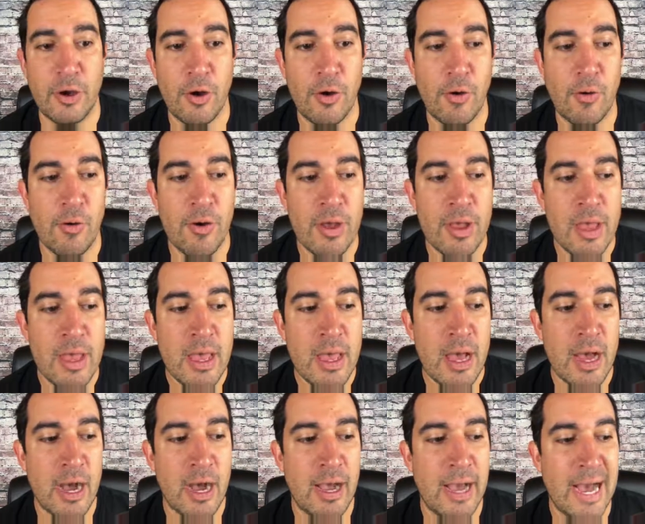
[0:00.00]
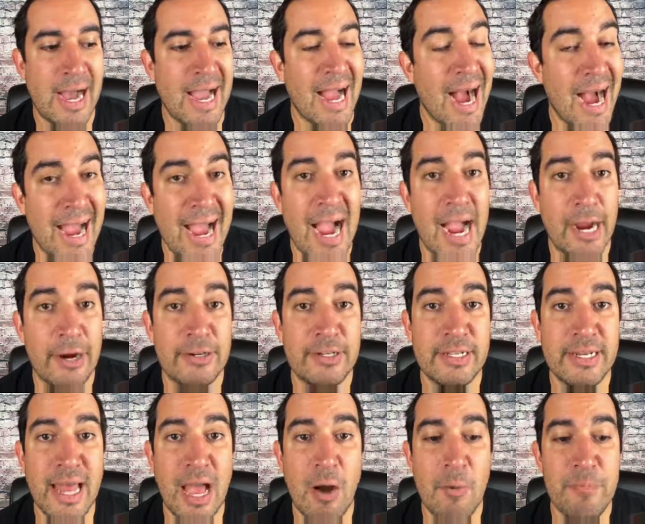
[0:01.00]
so I
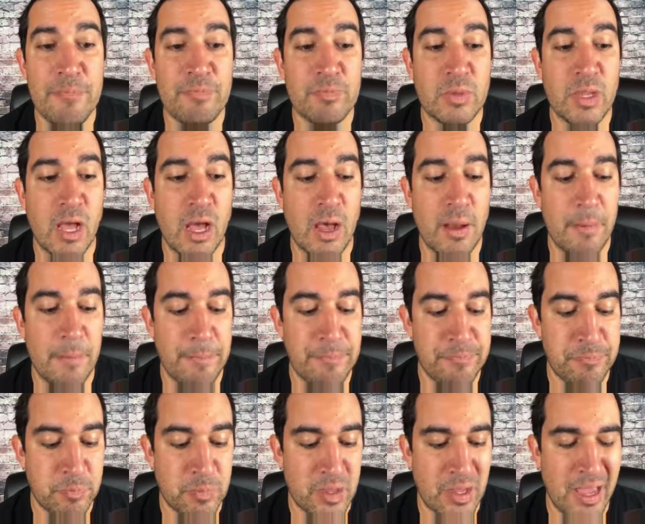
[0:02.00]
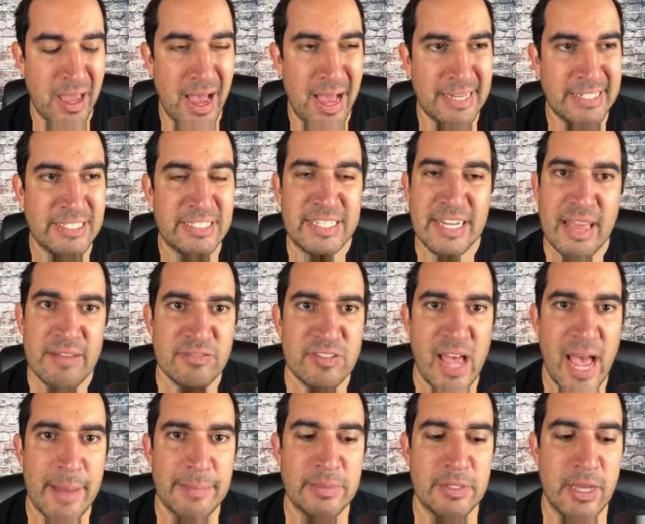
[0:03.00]
hired it out. I just didn't
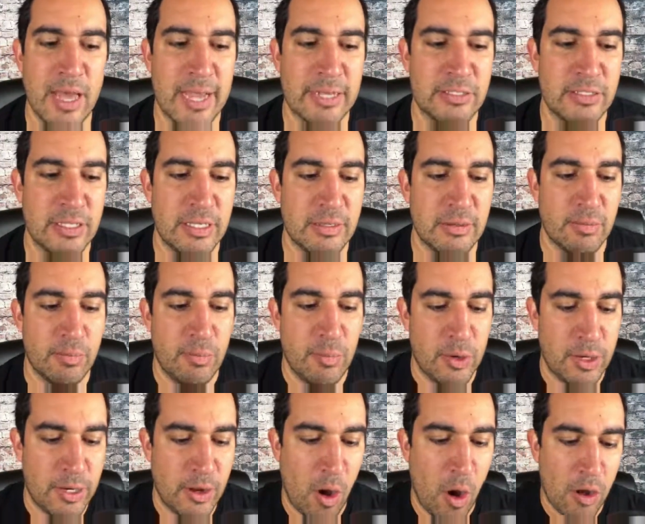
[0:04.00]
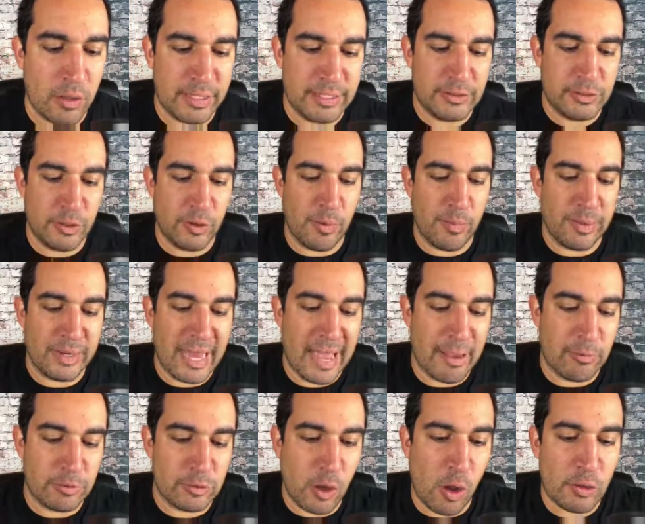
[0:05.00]
have time to actually put it all into it, but
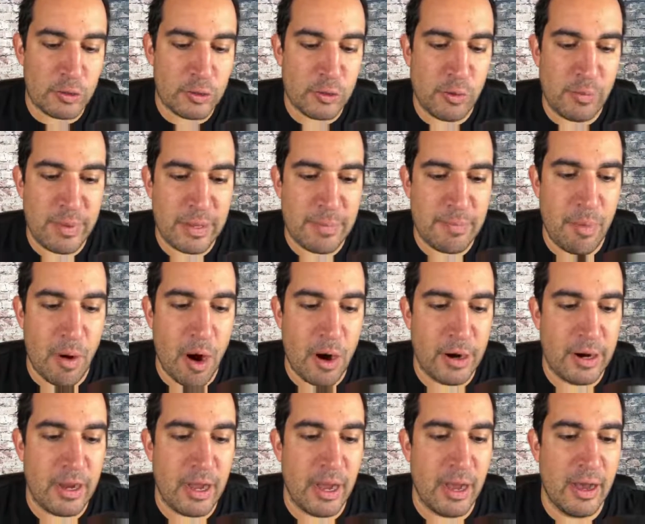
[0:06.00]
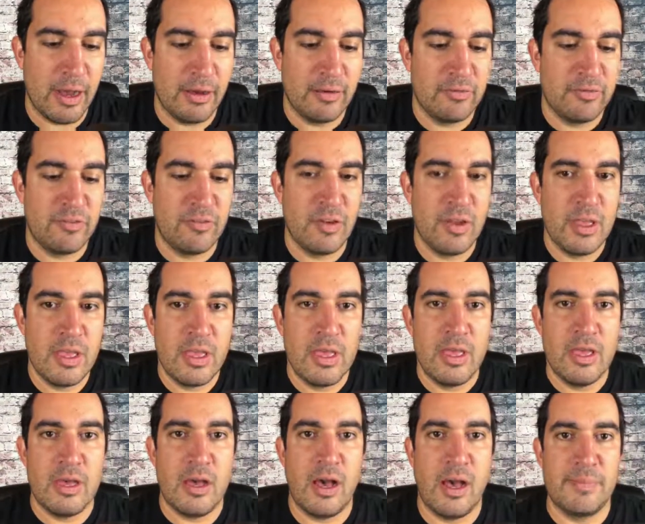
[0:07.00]
I was also a big part of
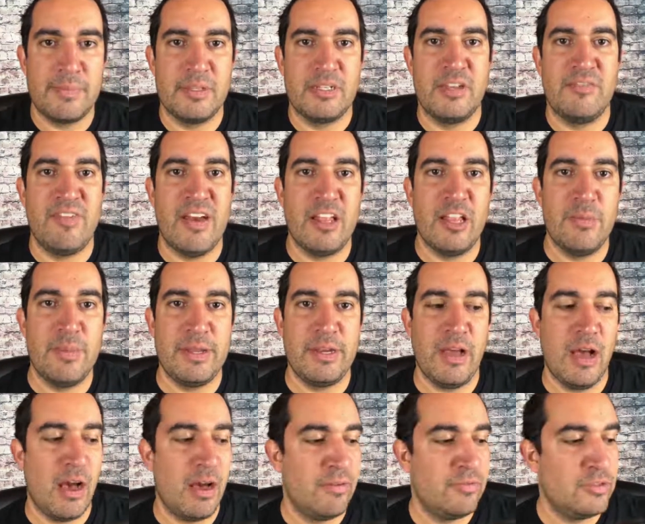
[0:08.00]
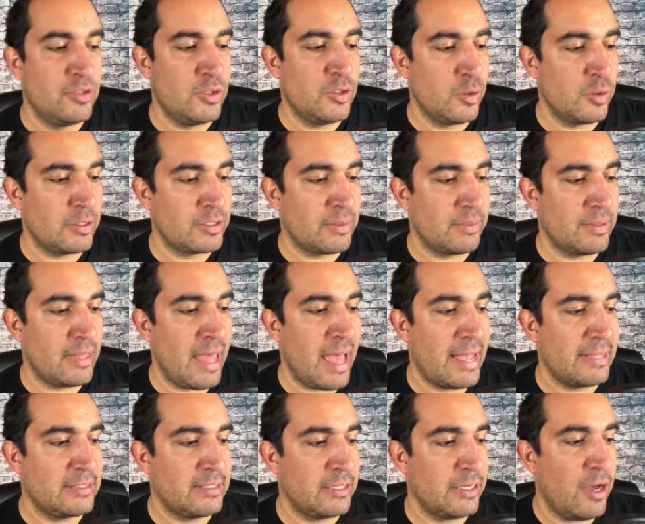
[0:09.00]
the development of doing some of the
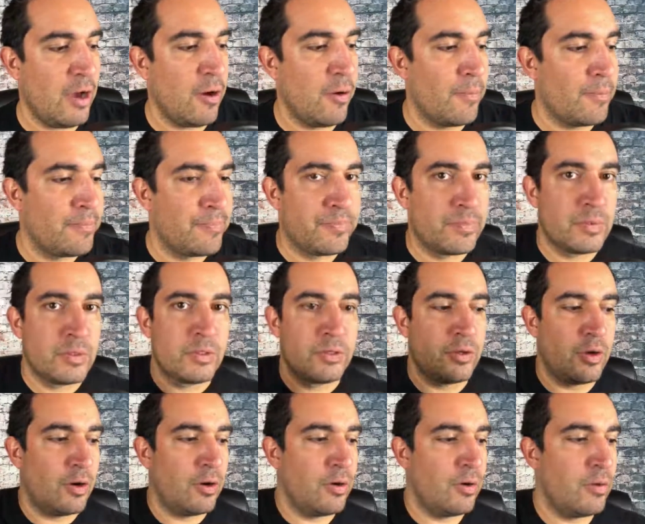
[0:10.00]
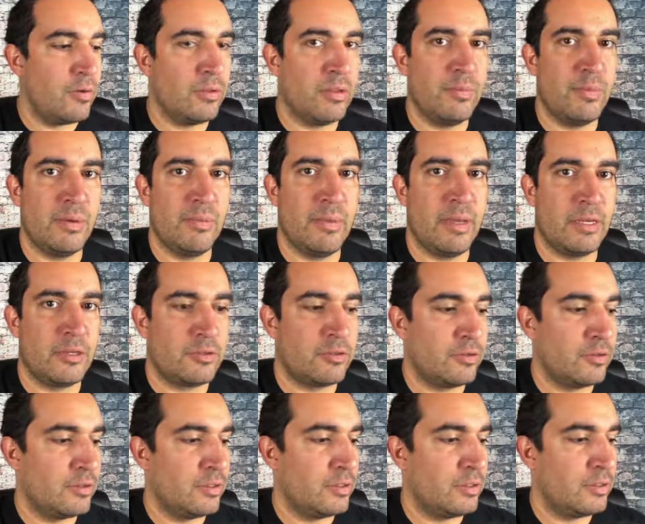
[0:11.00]
SEO. So let me make
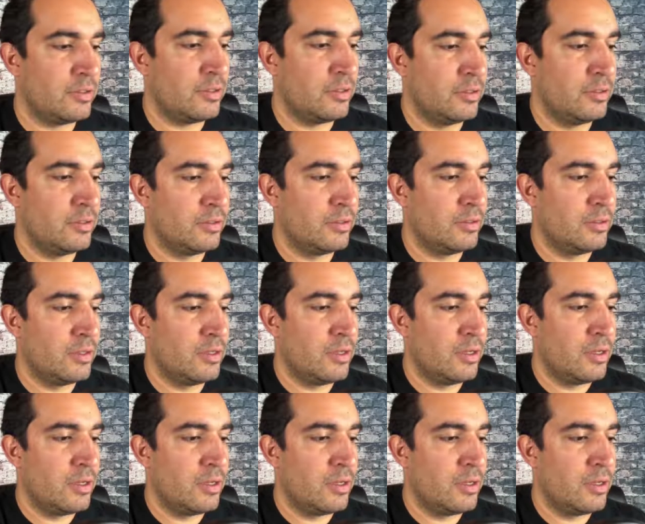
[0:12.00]
sure this is